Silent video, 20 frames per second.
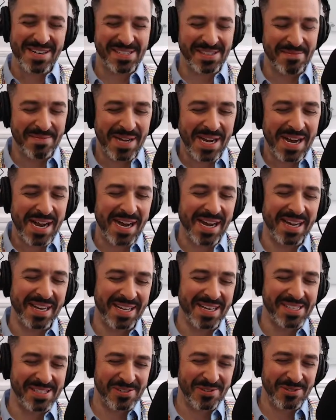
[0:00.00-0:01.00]
awesome.
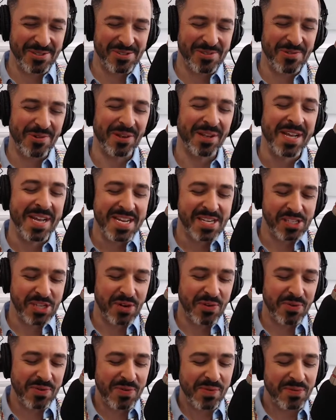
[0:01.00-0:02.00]
That's old school.
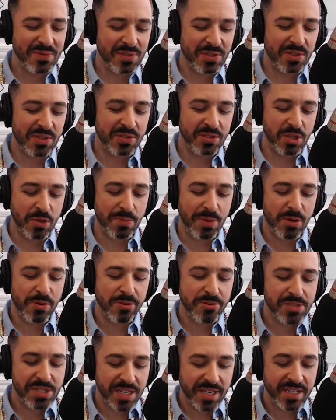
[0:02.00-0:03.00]
So
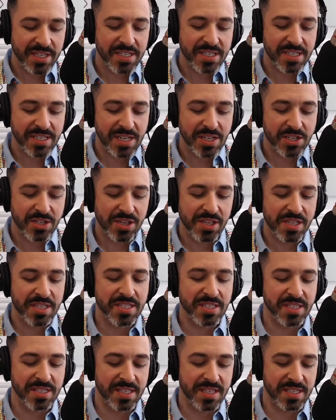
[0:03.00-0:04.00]
pogo sticking is essentially
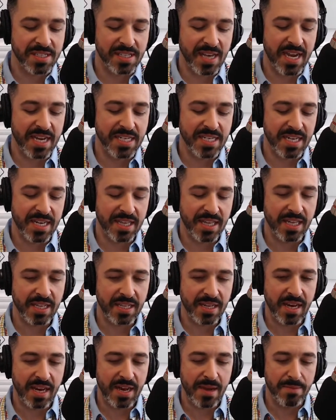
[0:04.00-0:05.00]
this idea that,
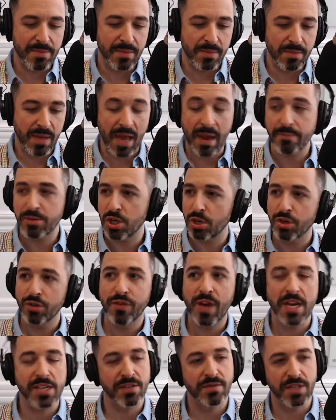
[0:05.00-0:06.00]
I'm sure you
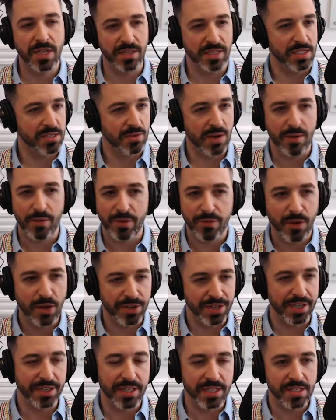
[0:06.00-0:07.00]
guys have done this, right? We've
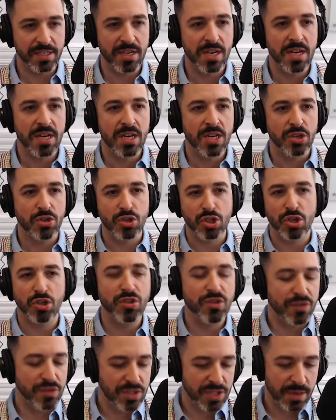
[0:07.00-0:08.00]
all done this. You
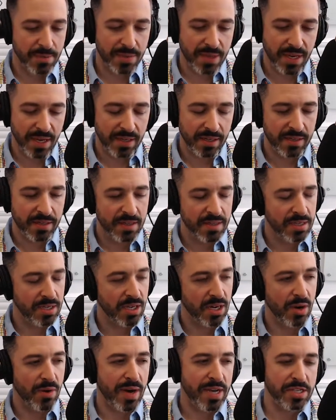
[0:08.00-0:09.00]
search for something.
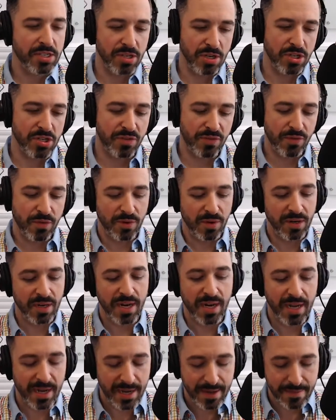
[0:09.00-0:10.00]
I search for